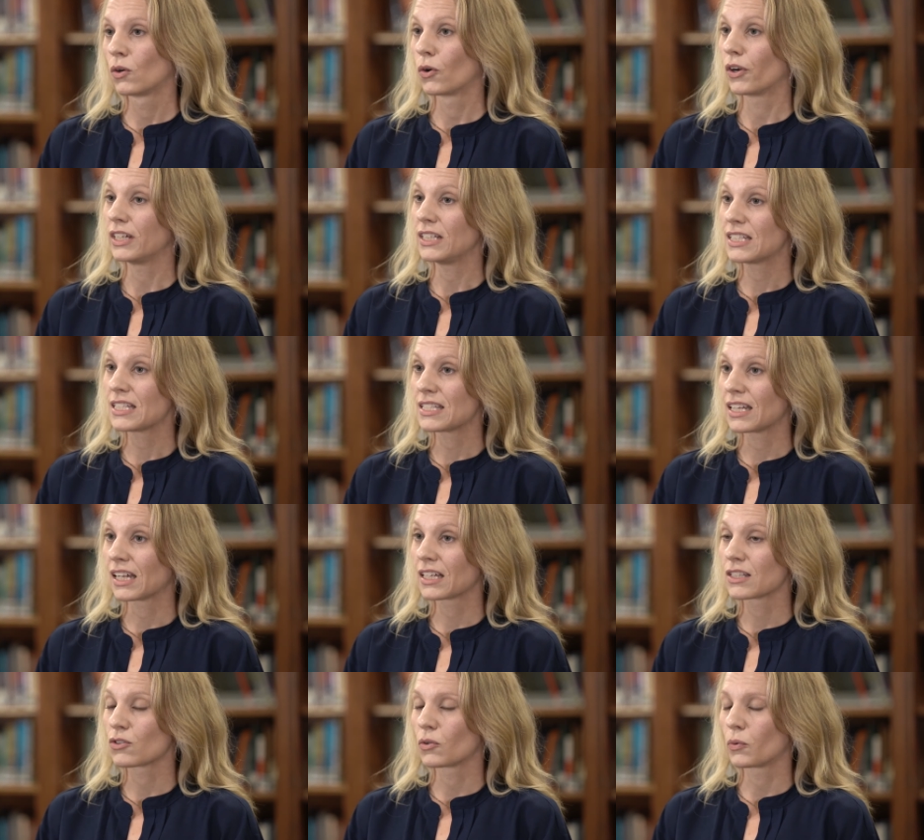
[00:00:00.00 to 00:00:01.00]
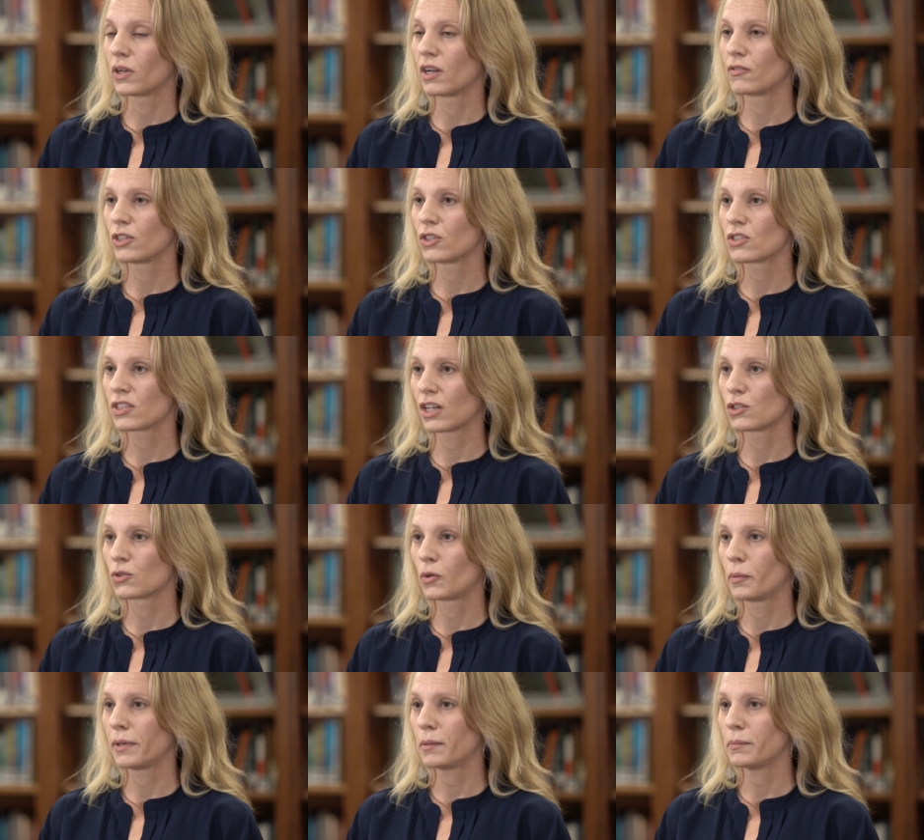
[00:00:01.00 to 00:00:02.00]
or 8 to 6 or whatever your
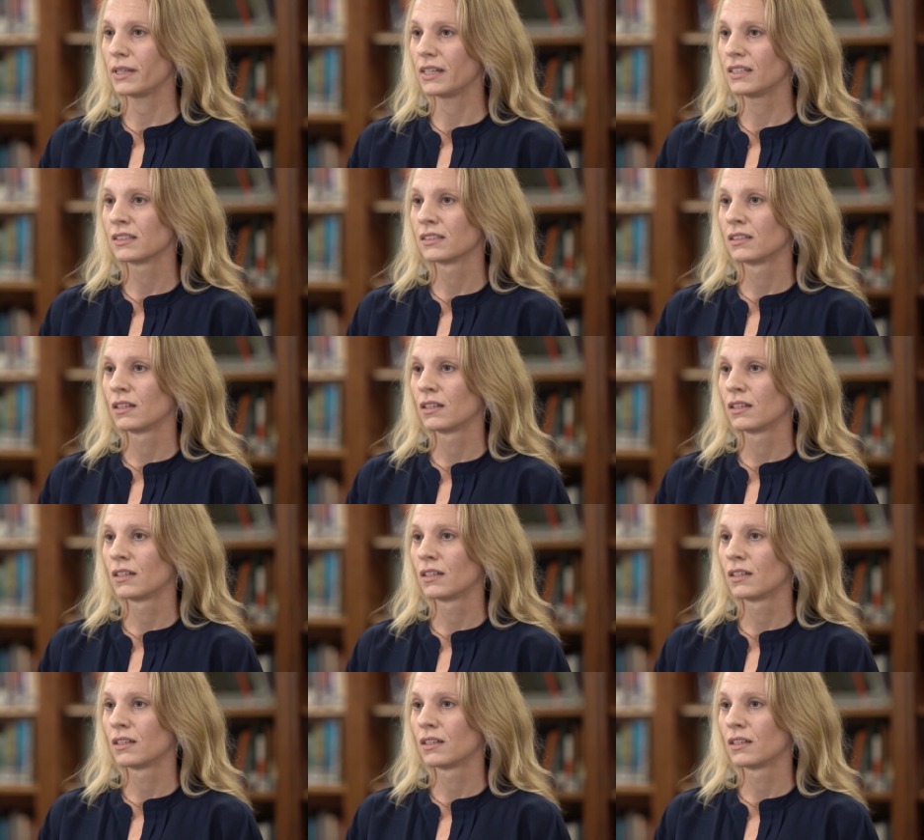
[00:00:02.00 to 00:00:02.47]
schedule may be.